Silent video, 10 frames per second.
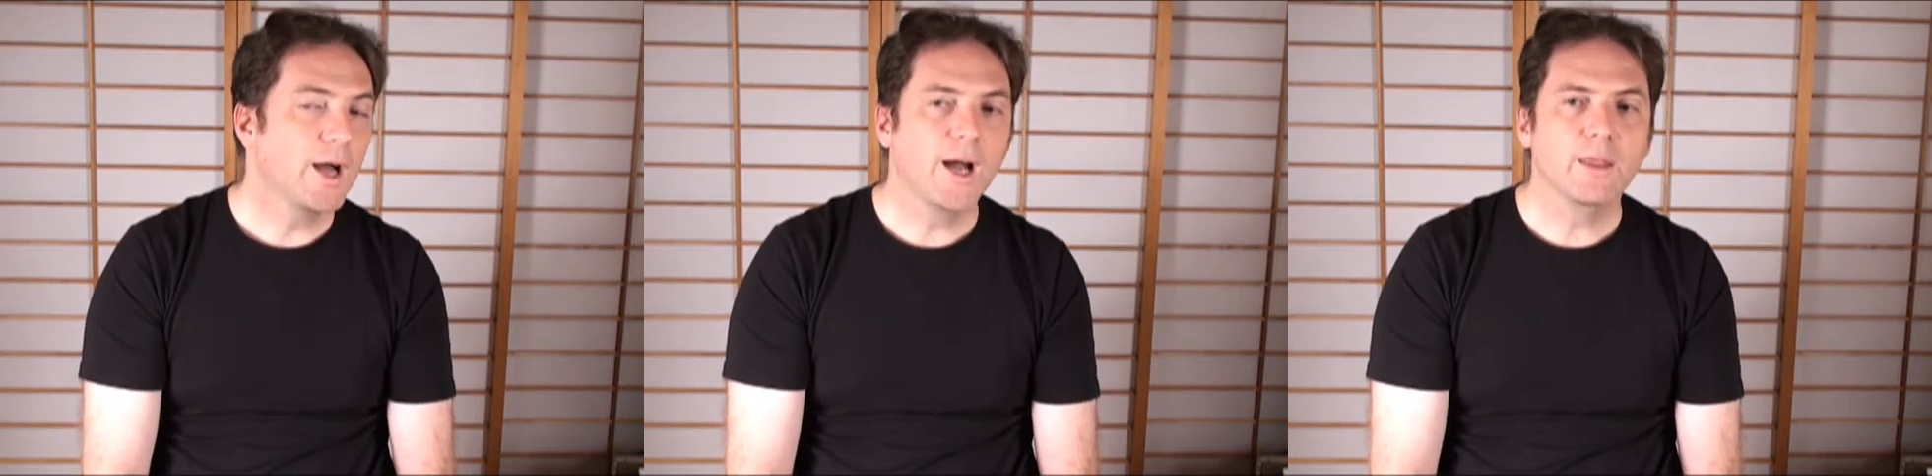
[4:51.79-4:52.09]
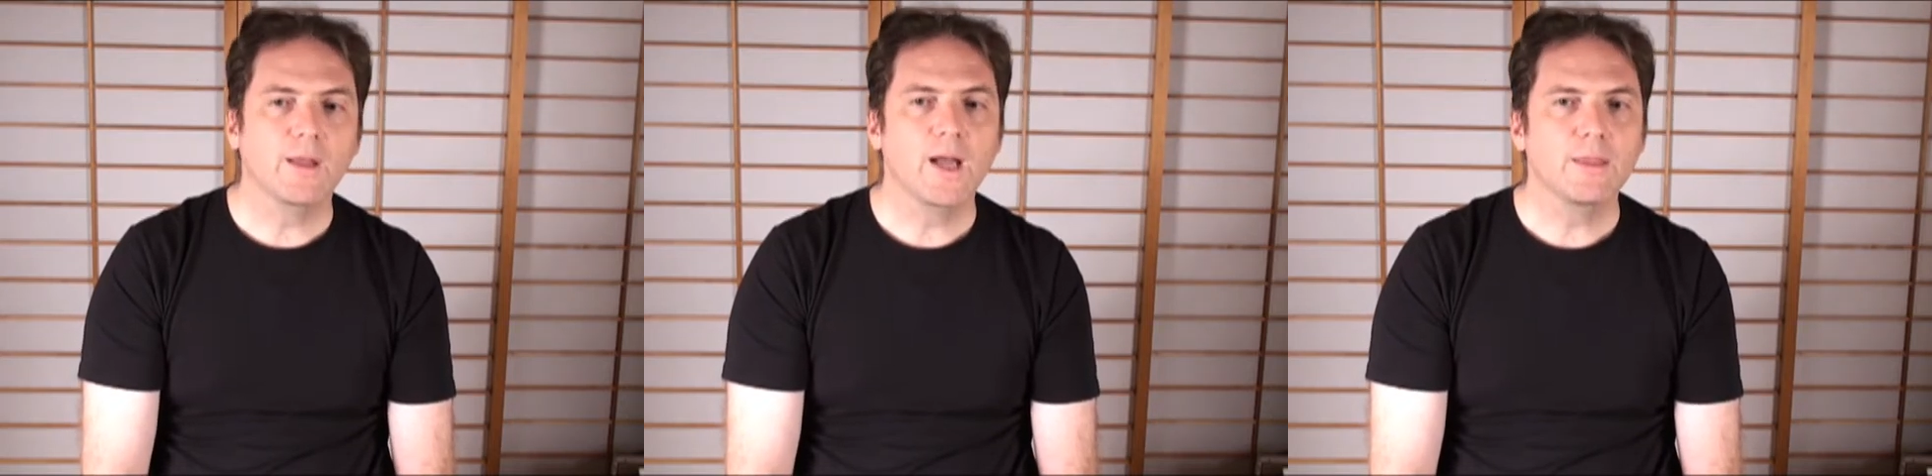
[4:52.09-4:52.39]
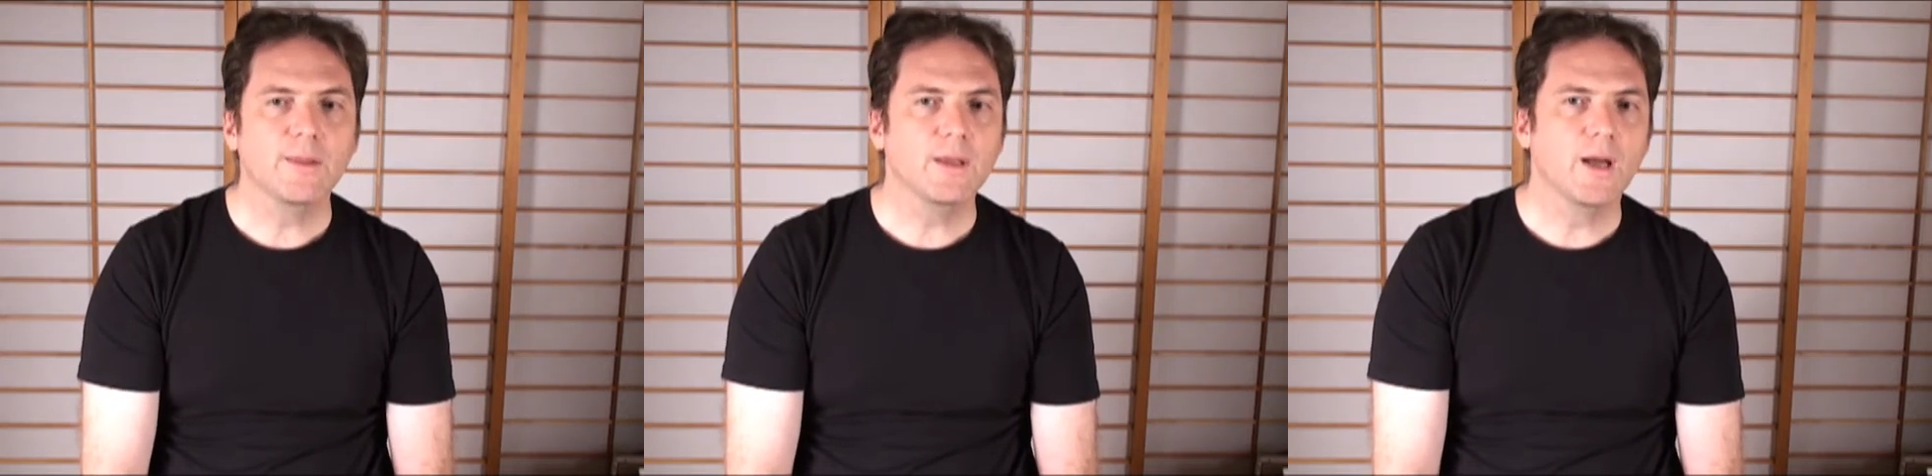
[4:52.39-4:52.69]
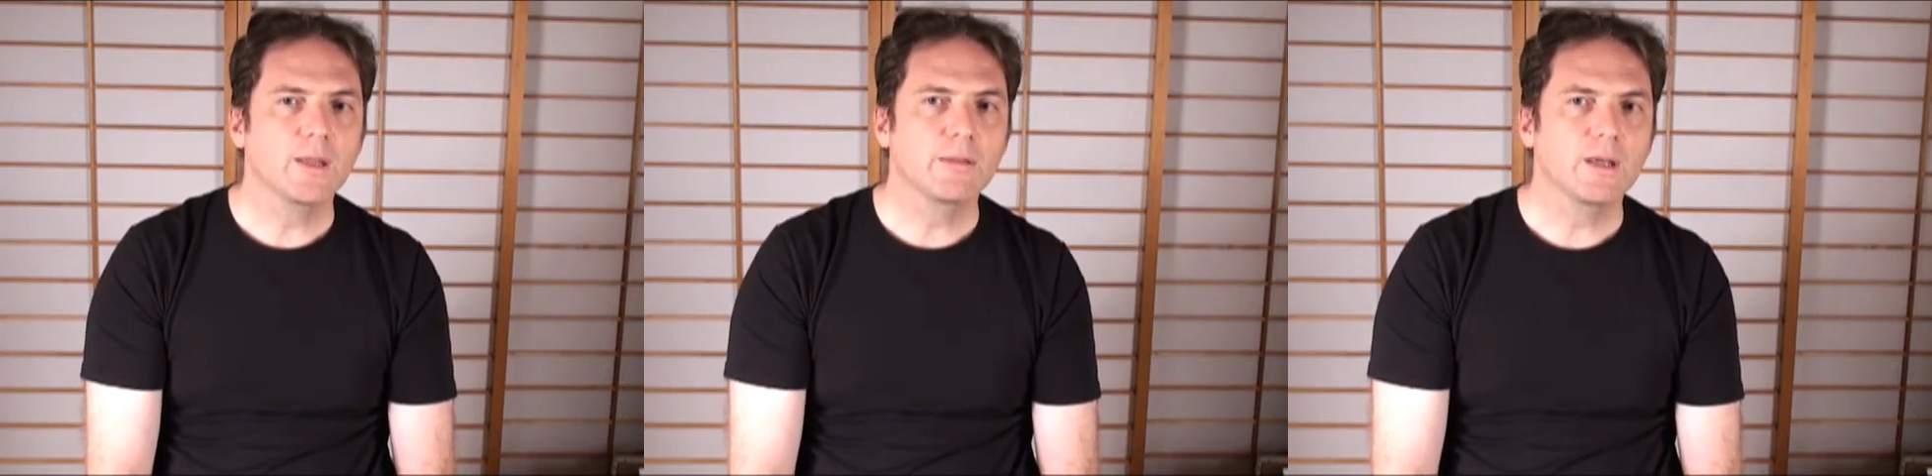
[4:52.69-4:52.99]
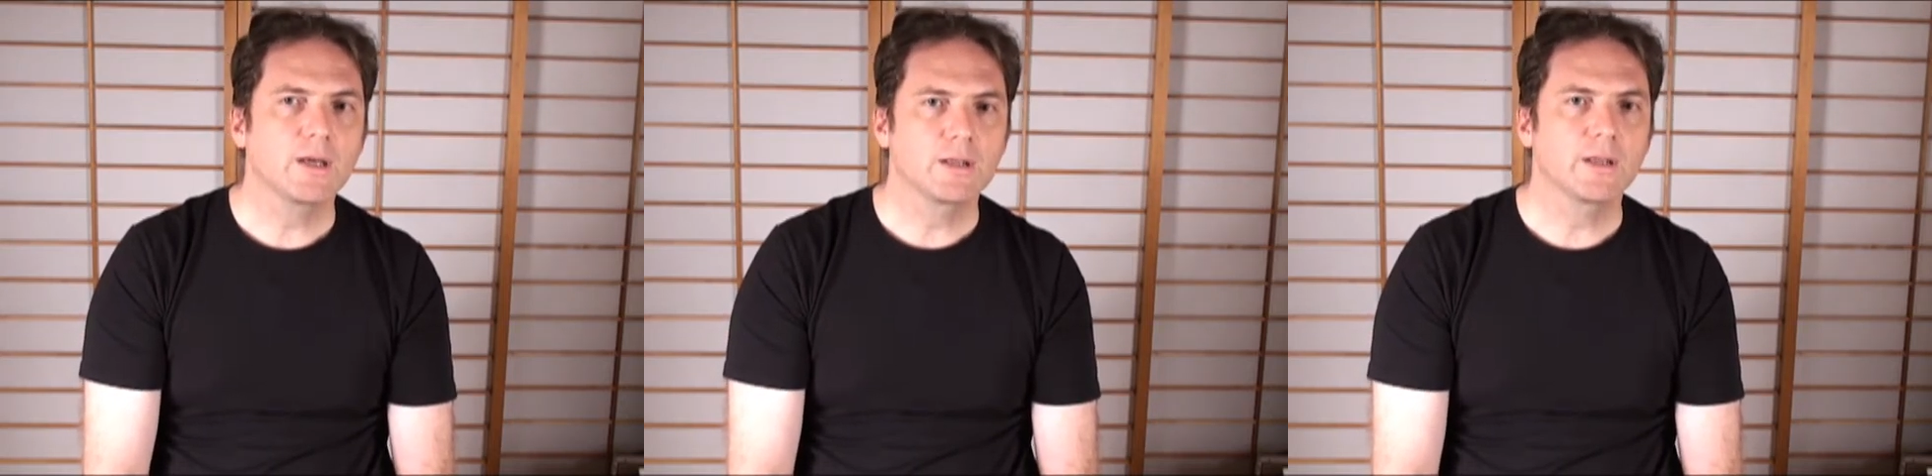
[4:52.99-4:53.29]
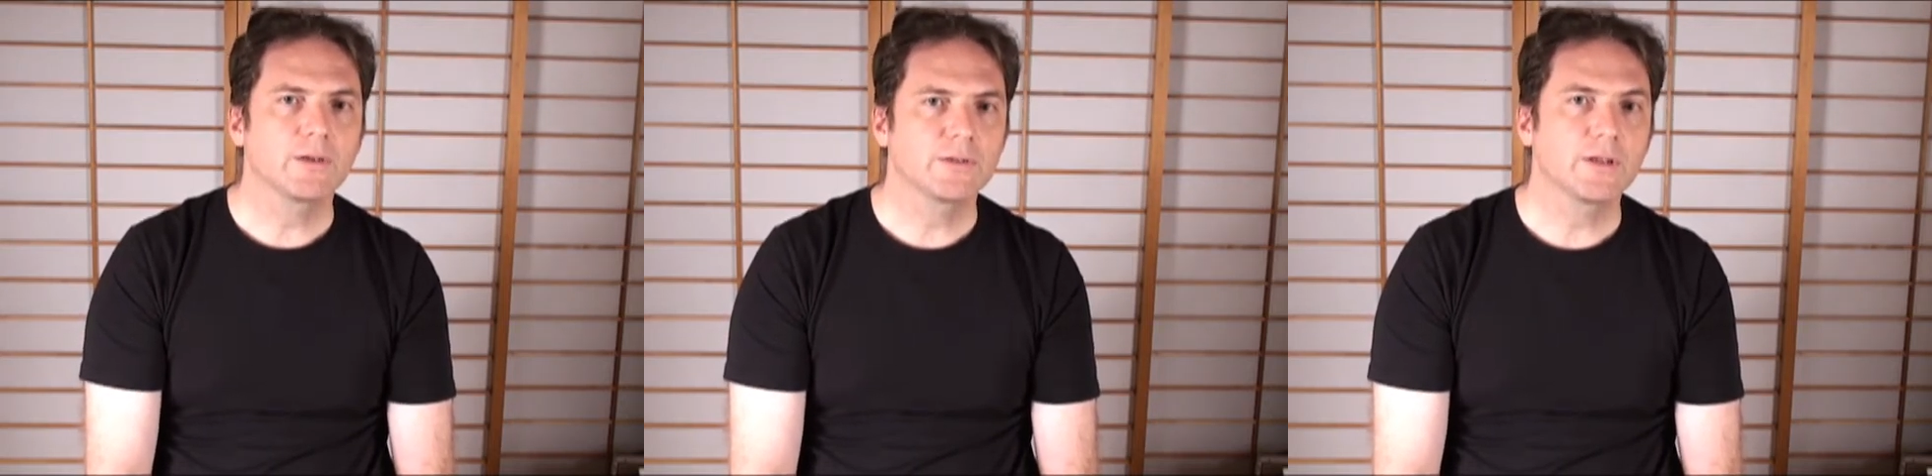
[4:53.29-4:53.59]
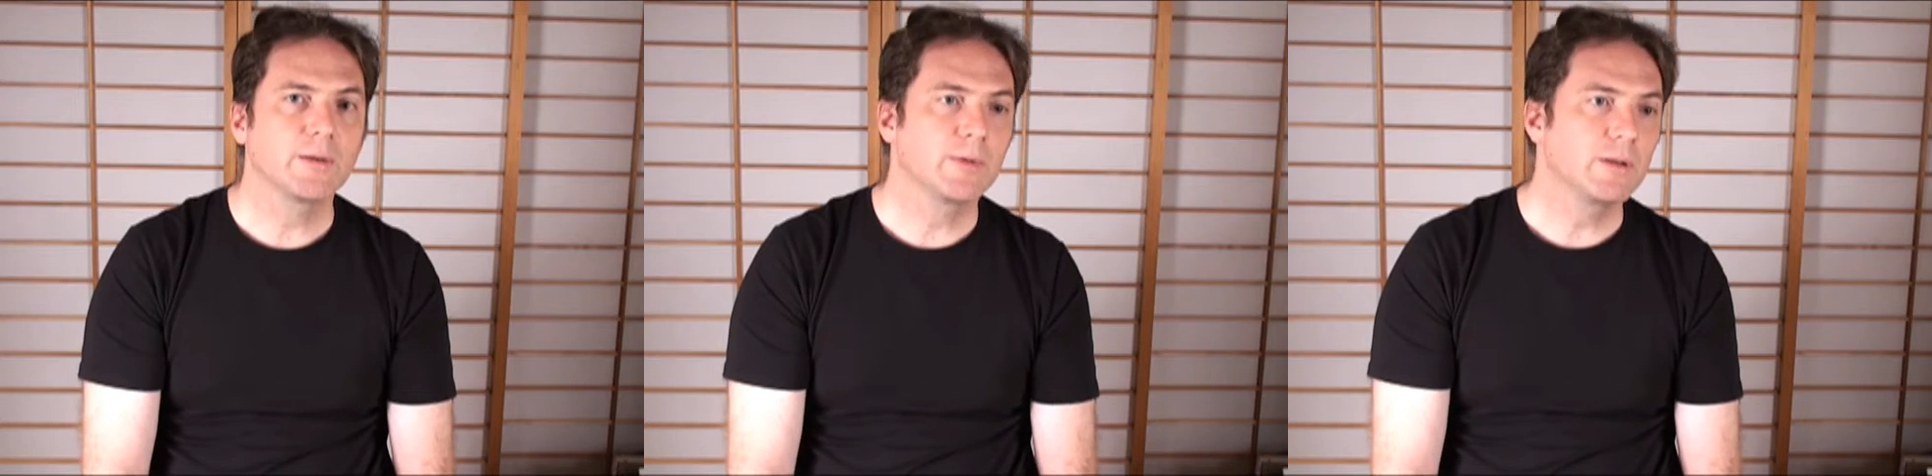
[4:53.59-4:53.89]
I think a clear
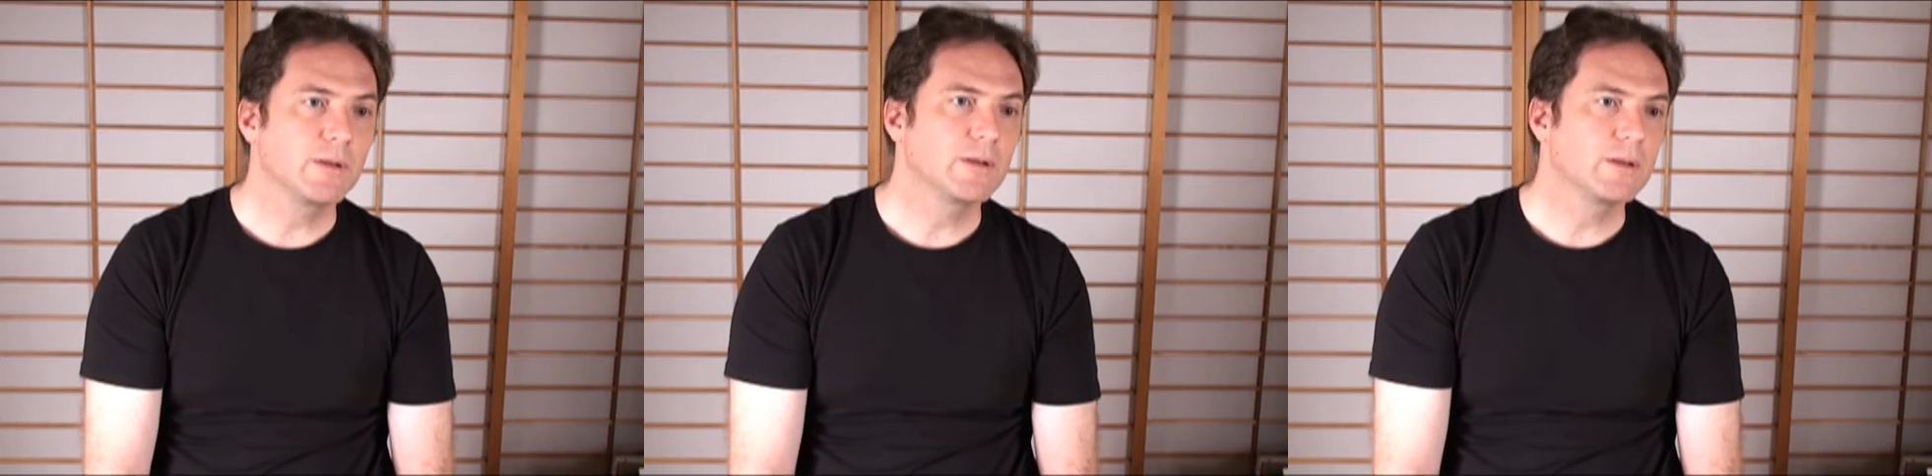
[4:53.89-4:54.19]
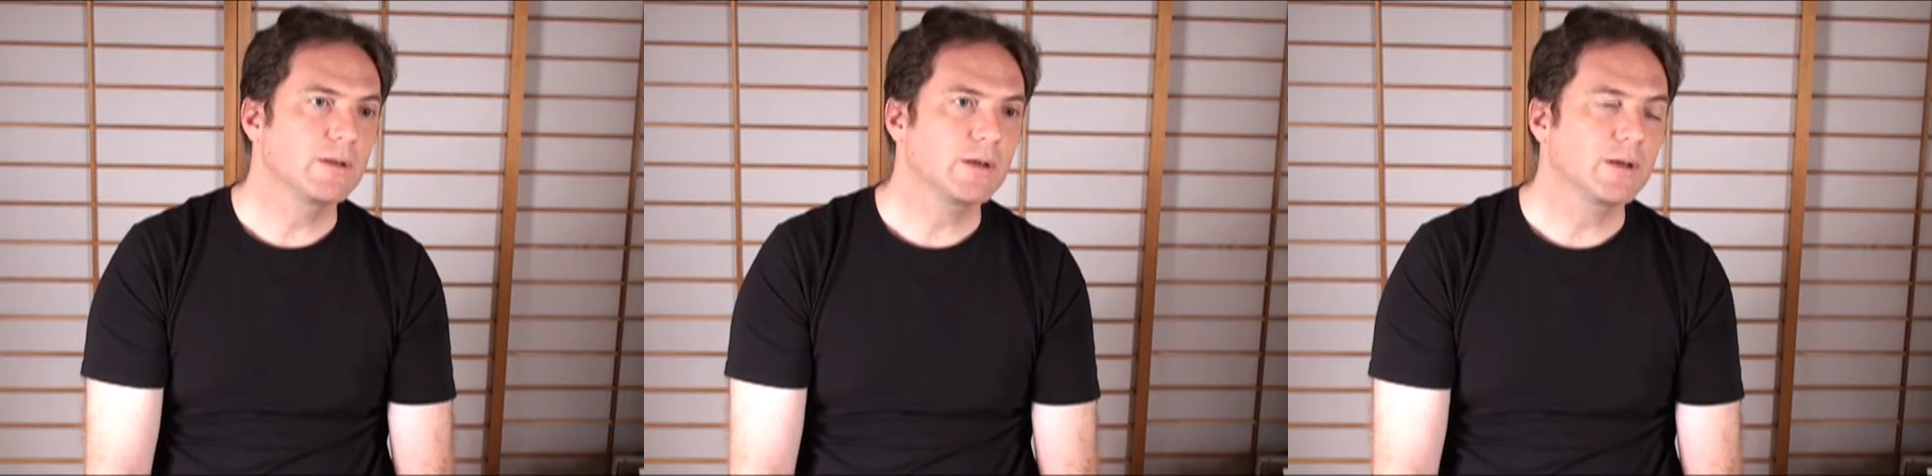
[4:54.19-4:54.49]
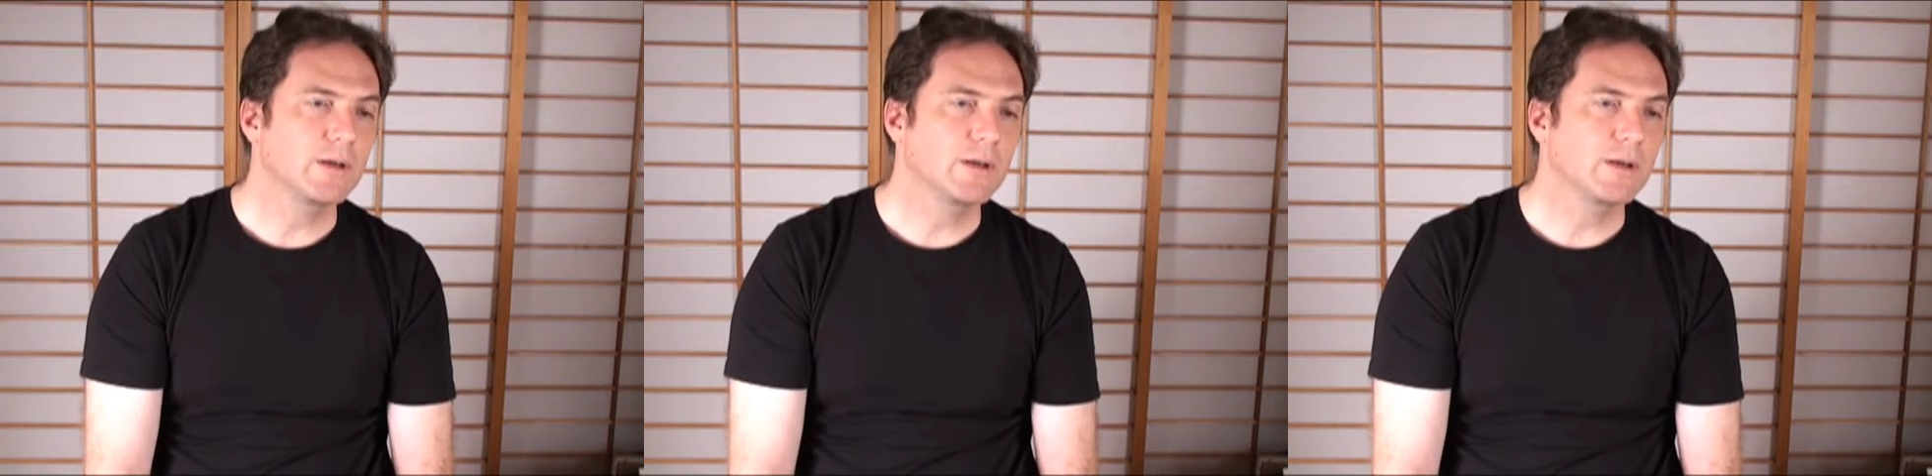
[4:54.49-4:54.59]
statement that